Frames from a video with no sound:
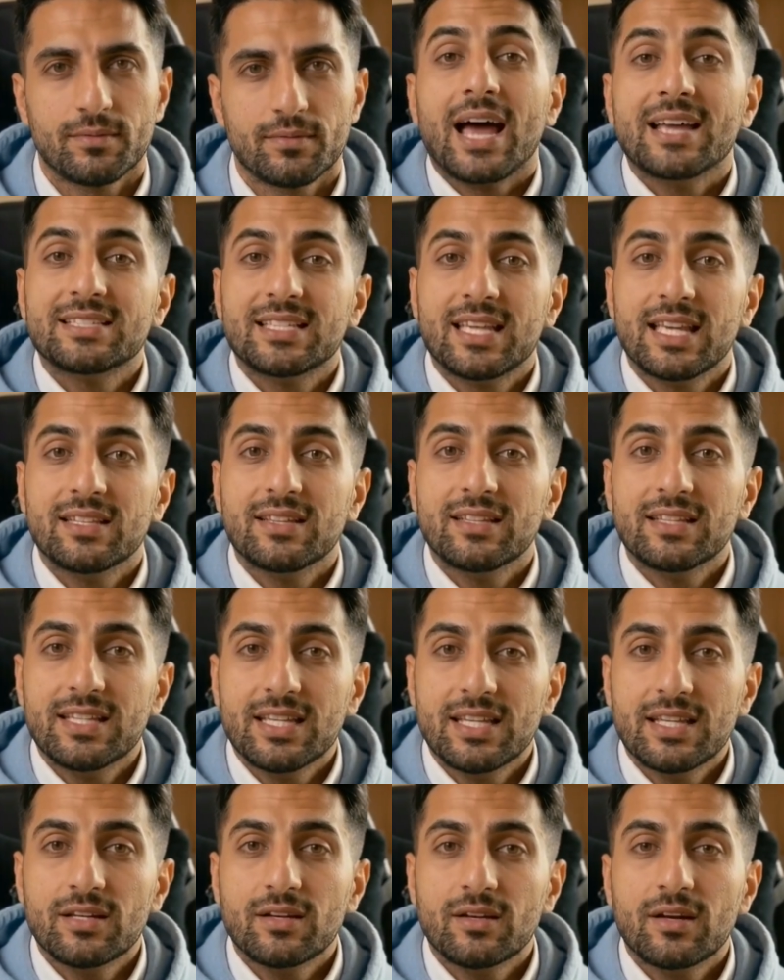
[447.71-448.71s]
I take the
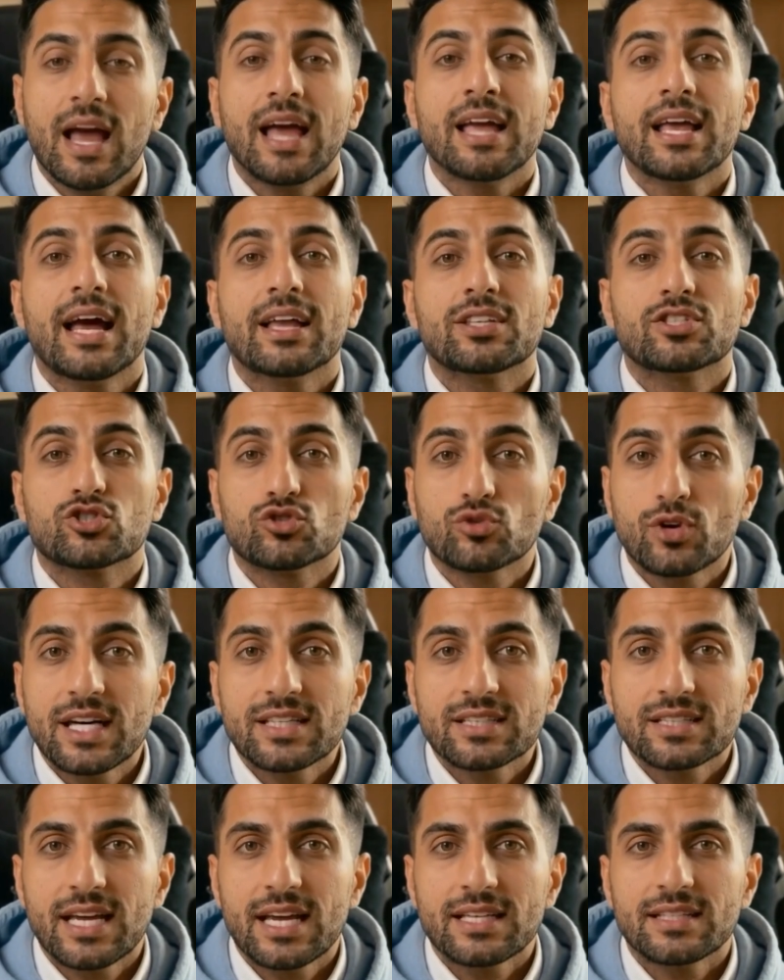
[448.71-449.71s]
deal and I
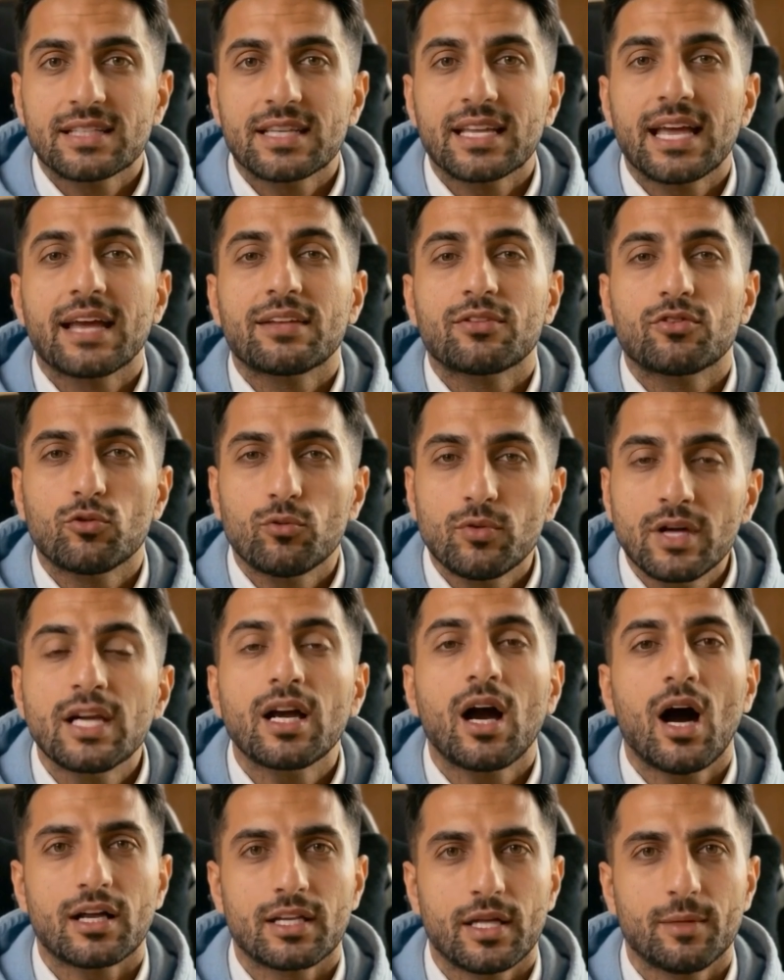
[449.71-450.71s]
stress test it at
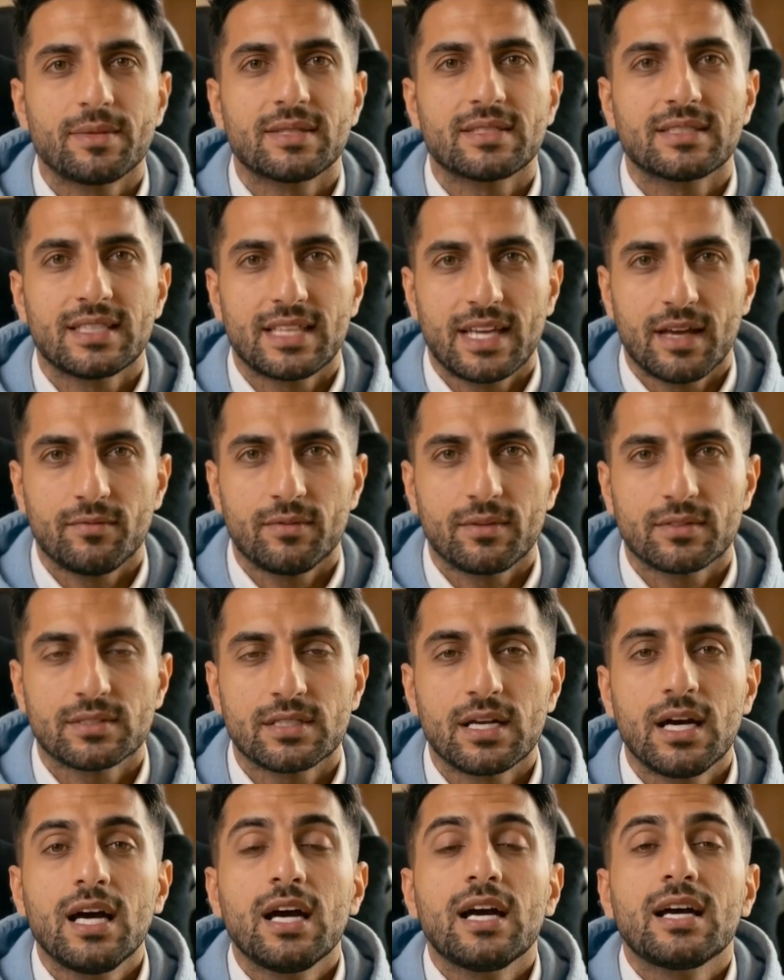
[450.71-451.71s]
3 occupancy
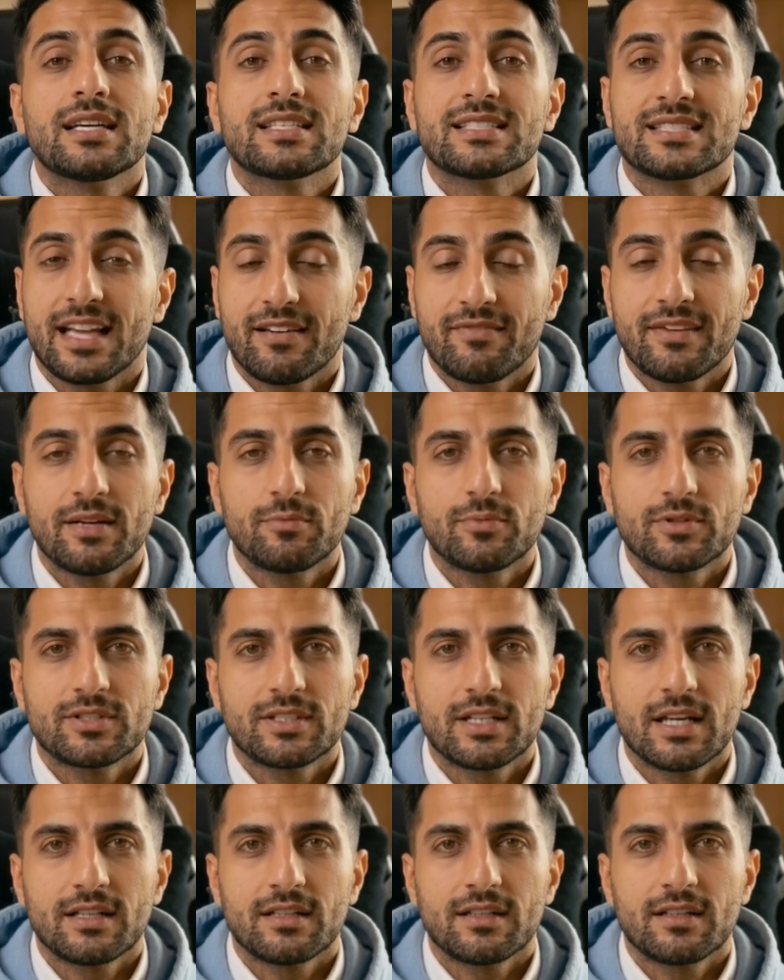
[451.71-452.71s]
levels,
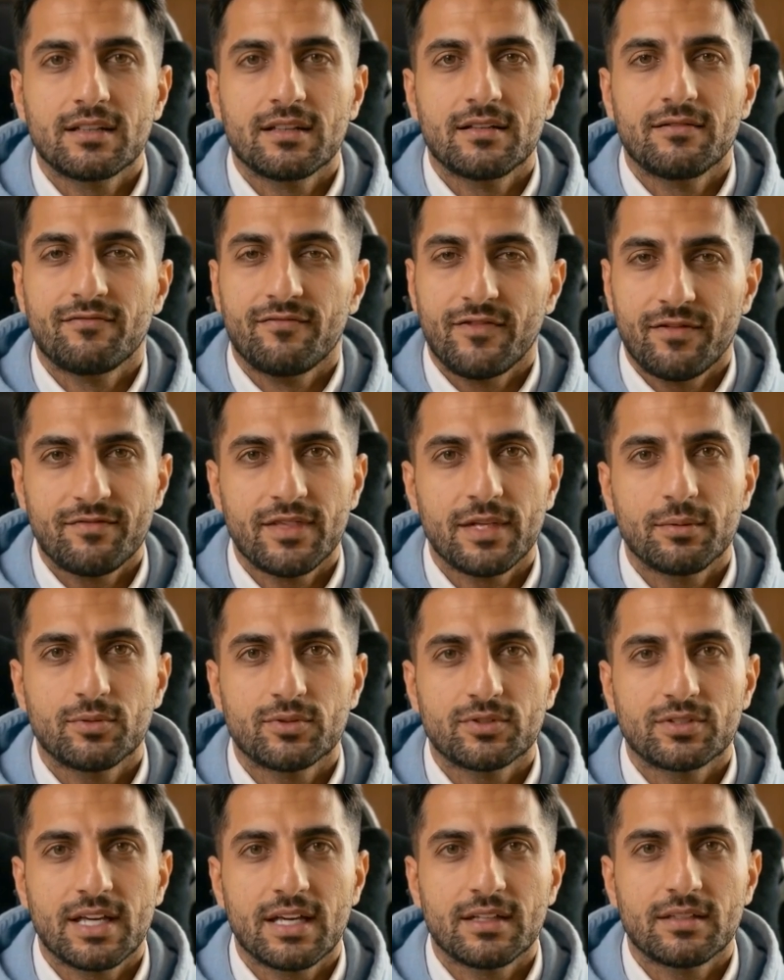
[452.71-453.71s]
70%,
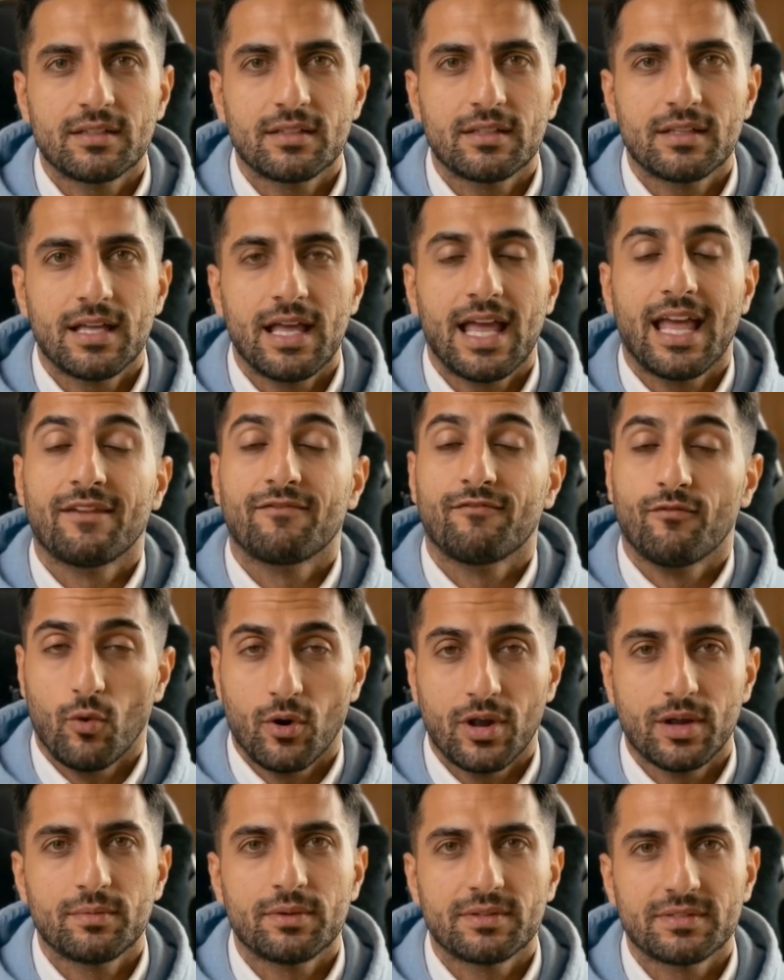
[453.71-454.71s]
50%, and
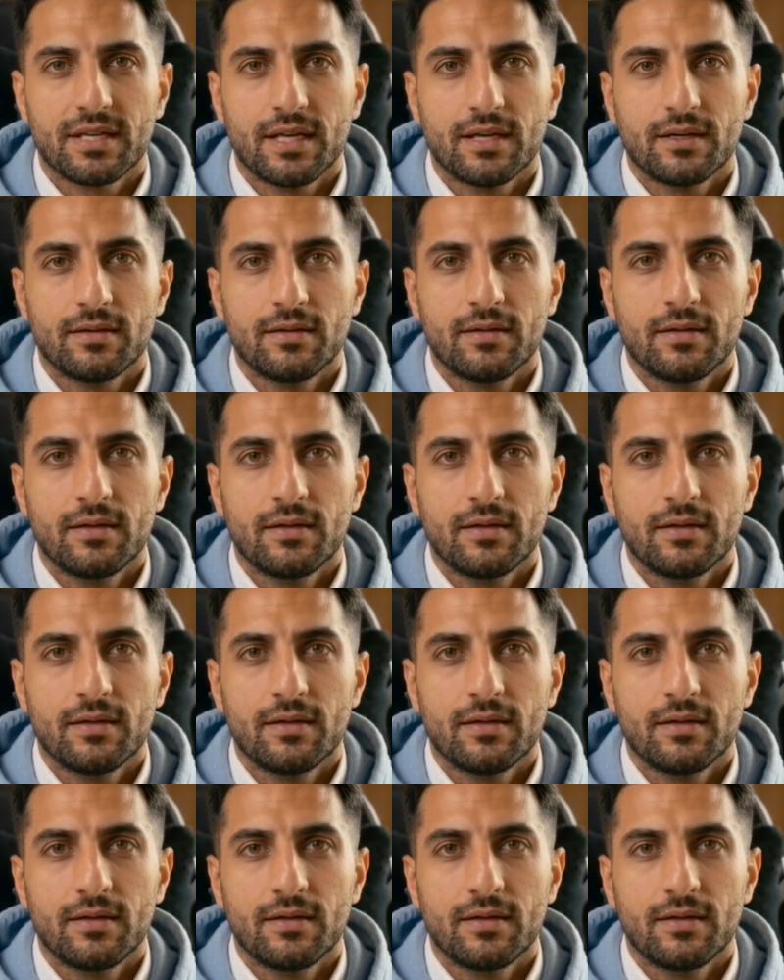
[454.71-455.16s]
40%.